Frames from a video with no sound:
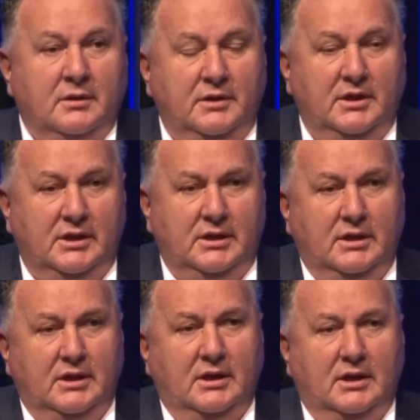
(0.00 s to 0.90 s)

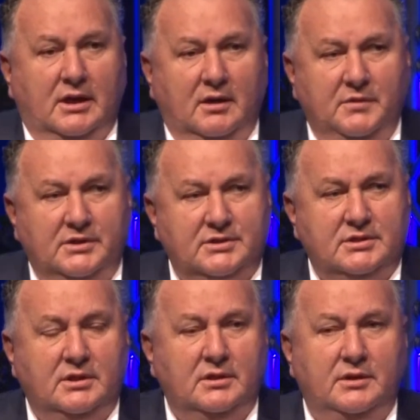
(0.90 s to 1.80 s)
The
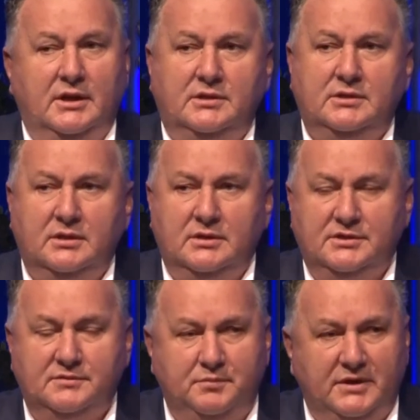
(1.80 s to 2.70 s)
element that
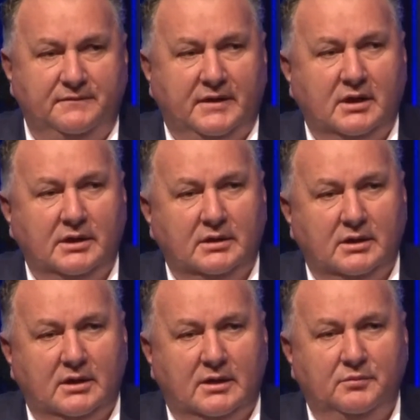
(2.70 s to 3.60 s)
is befuddling
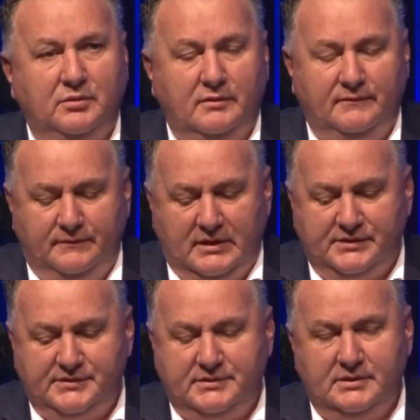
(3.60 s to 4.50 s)
a number of
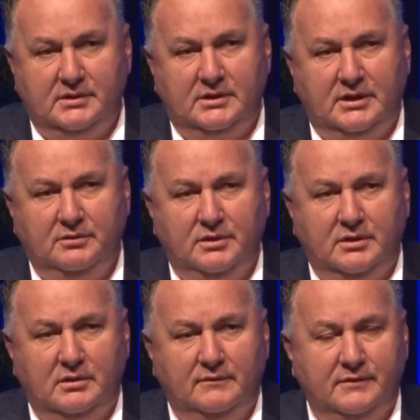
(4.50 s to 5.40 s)
us in the
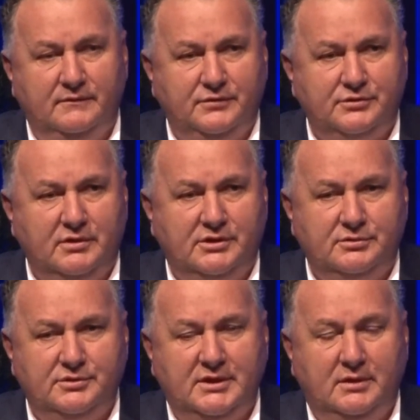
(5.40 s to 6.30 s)
area of
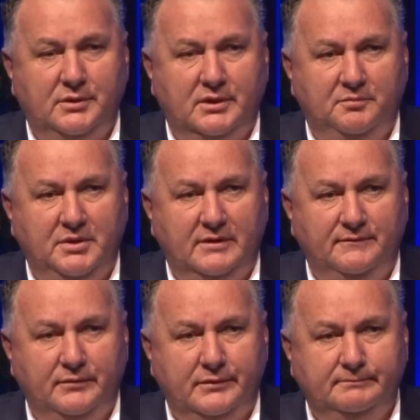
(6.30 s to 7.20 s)
infrastructure is how we're going to pay
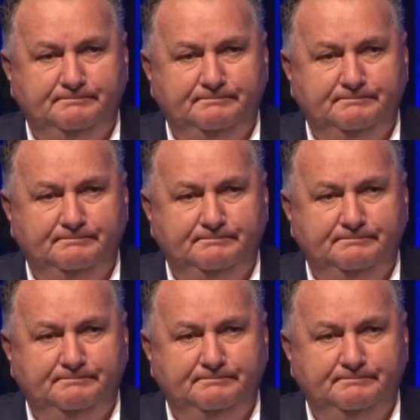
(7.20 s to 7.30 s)
for it.